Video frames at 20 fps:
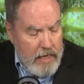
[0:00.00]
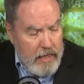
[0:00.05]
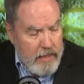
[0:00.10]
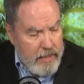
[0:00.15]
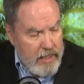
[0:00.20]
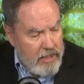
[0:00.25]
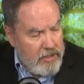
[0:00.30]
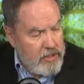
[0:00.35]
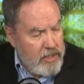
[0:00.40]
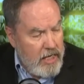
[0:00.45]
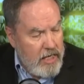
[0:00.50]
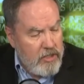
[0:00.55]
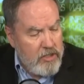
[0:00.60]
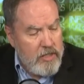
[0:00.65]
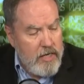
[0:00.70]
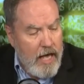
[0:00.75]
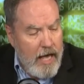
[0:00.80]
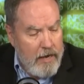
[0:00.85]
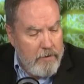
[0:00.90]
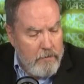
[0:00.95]
This is
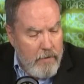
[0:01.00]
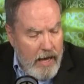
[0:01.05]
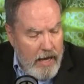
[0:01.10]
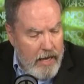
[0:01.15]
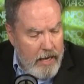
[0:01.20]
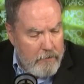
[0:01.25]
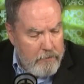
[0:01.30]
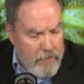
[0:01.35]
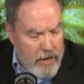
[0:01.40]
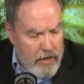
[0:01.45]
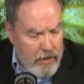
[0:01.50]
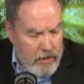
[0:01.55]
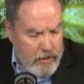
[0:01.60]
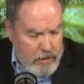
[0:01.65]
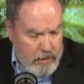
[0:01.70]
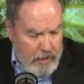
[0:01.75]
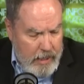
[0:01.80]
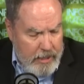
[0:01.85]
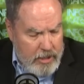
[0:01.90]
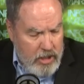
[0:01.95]
not my
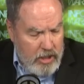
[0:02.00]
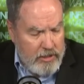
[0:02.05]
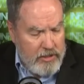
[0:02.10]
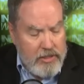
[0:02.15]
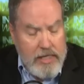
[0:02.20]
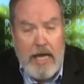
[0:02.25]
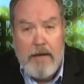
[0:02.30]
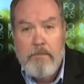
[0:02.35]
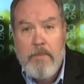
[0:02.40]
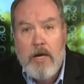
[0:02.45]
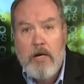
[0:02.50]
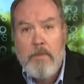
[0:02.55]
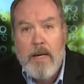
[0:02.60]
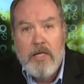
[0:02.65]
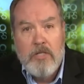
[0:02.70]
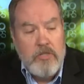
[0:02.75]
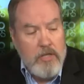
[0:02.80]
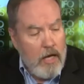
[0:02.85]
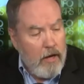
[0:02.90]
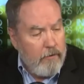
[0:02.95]
America. I couldn't say it better
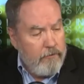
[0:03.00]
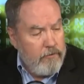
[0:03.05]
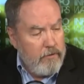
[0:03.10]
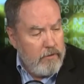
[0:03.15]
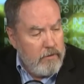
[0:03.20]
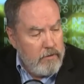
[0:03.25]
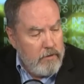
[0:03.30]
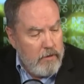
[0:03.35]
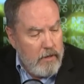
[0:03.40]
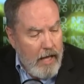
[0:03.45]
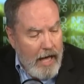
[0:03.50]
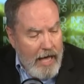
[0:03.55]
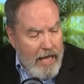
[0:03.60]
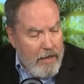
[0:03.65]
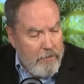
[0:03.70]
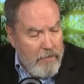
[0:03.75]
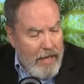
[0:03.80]
myself. I am